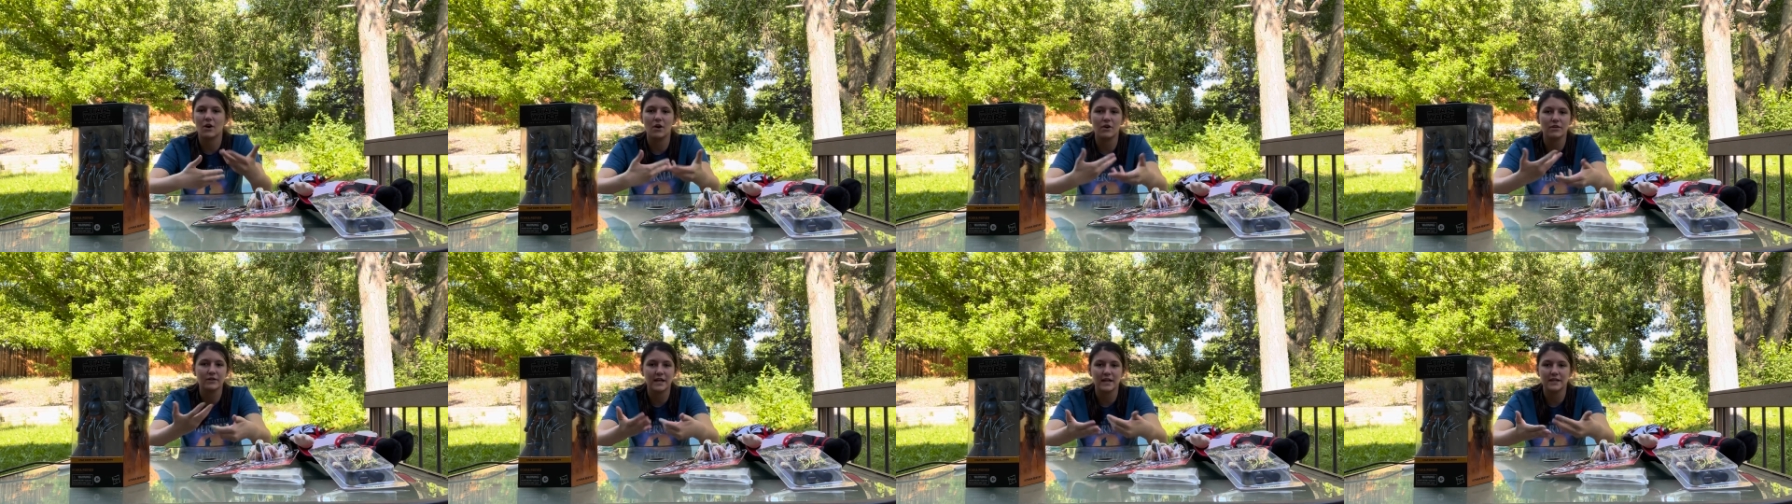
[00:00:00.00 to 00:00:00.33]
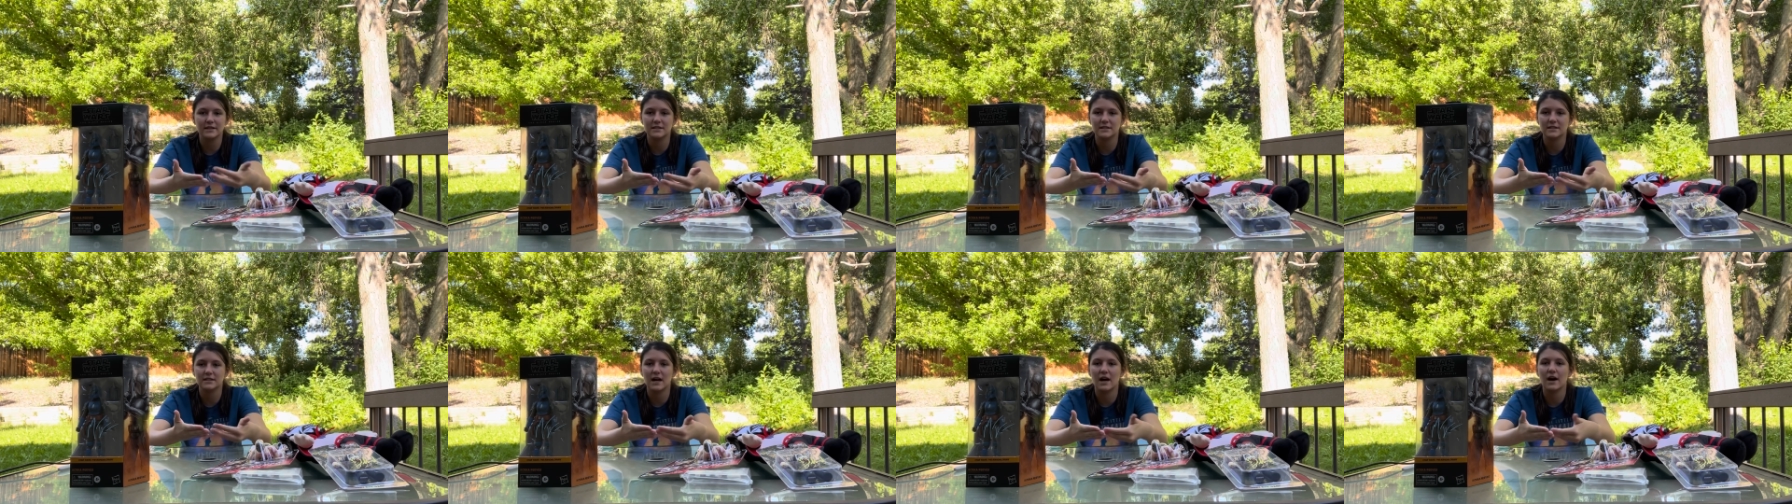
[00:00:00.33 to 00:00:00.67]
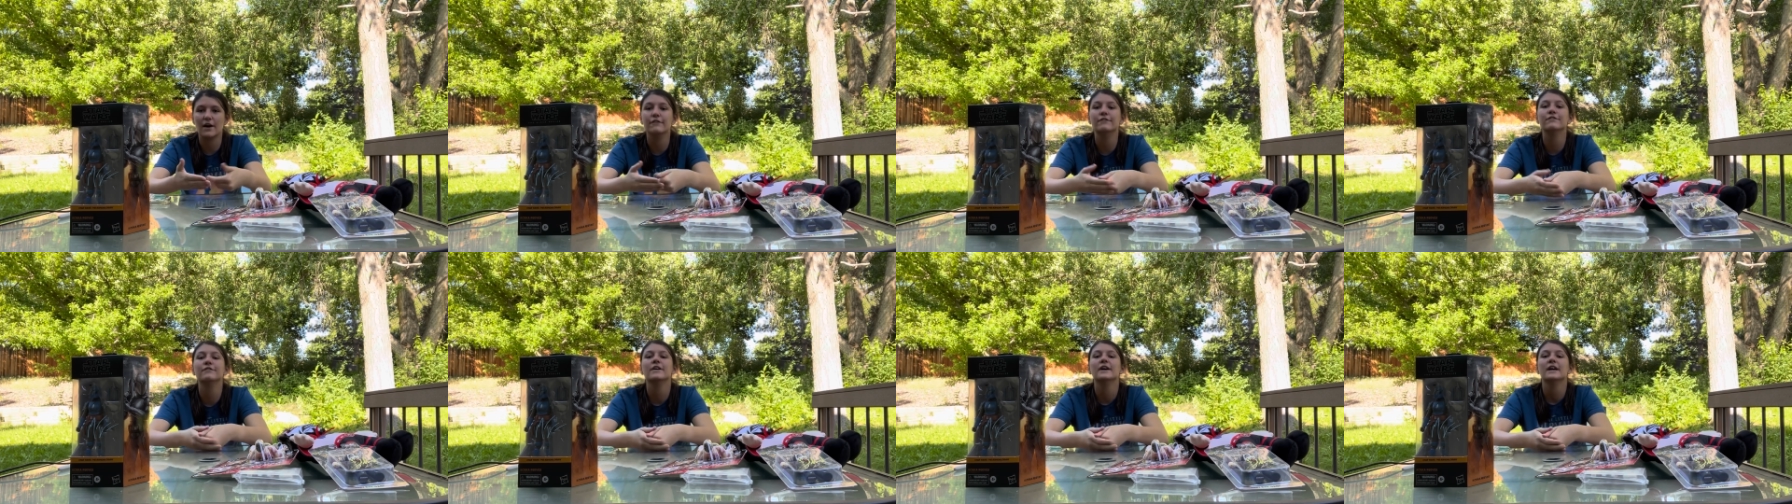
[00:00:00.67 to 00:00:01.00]
all that
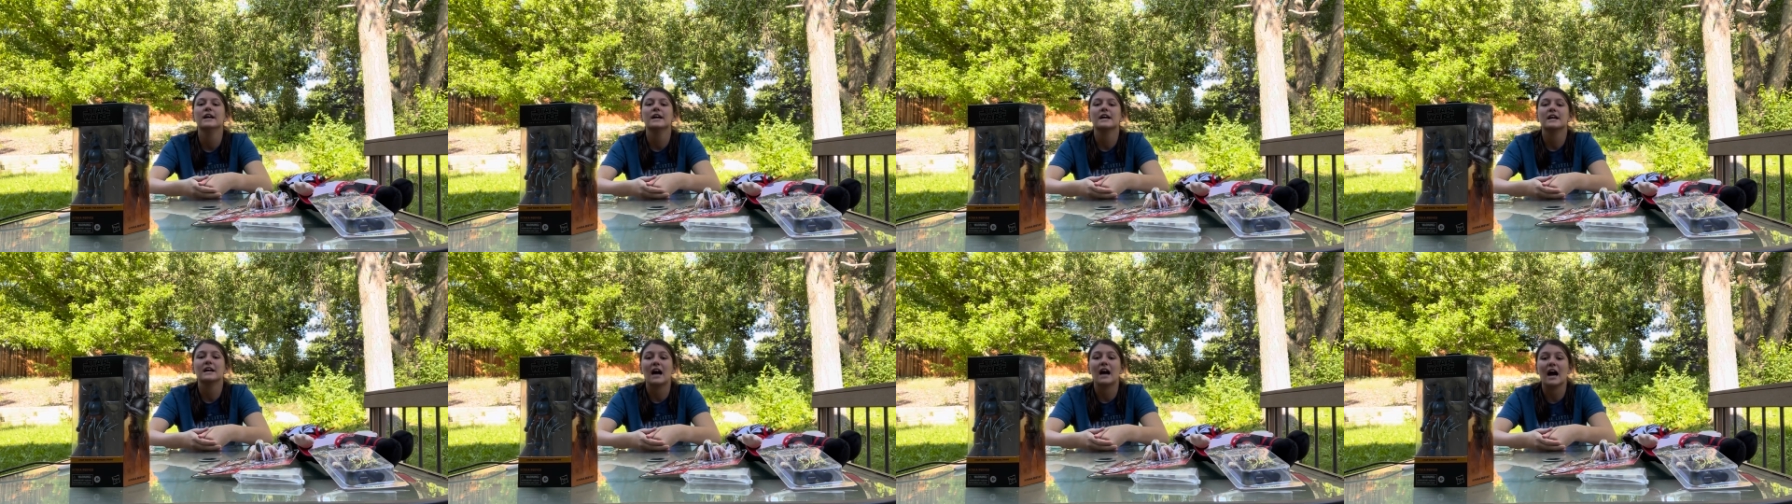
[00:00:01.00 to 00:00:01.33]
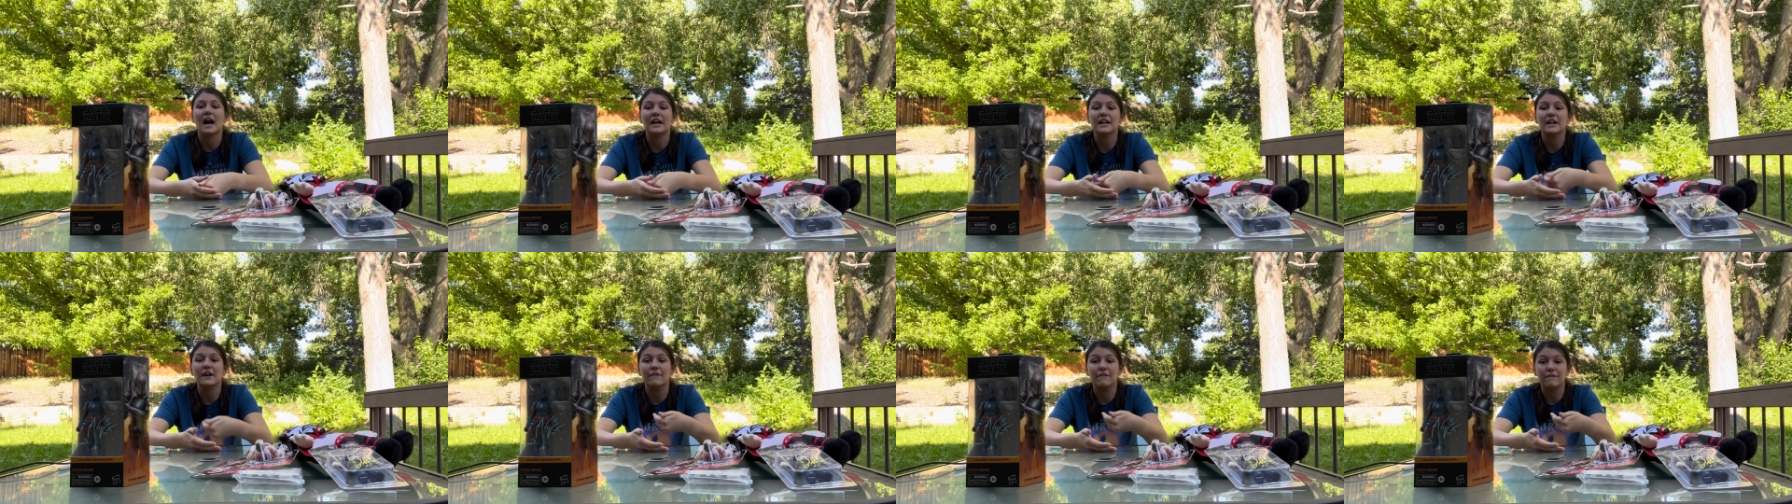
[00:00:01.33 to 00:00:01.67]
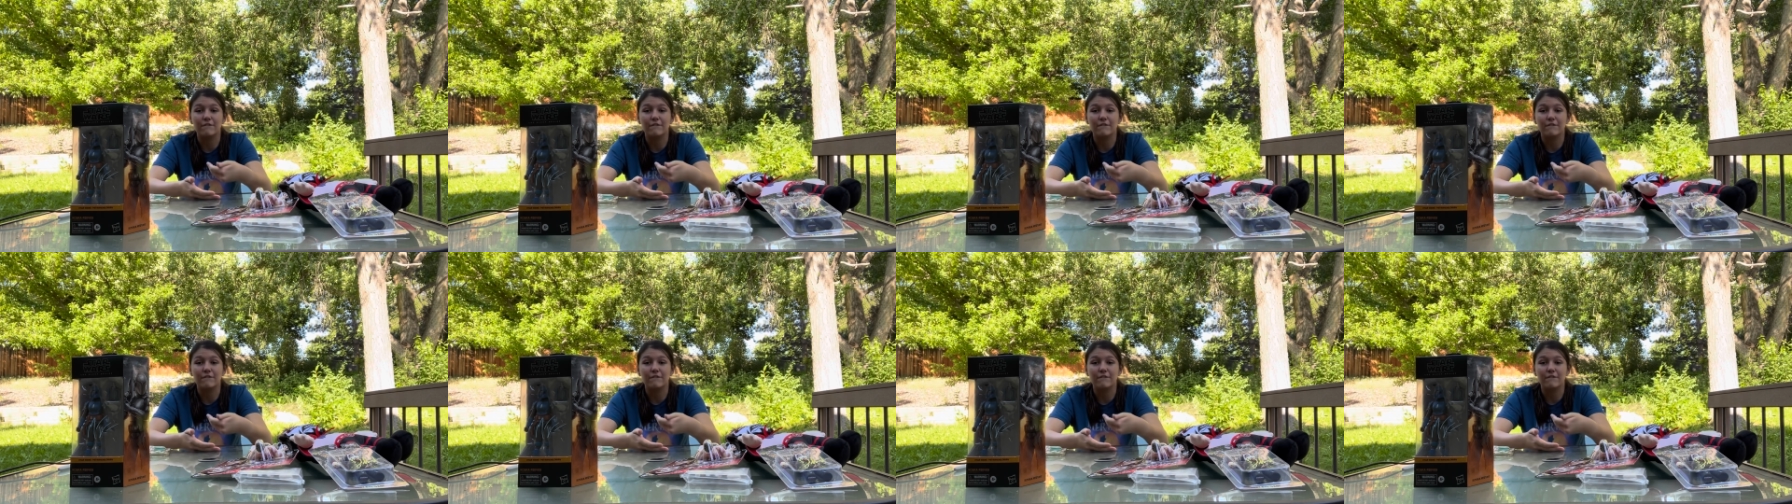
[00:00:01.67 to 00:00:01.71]
stuff, kind of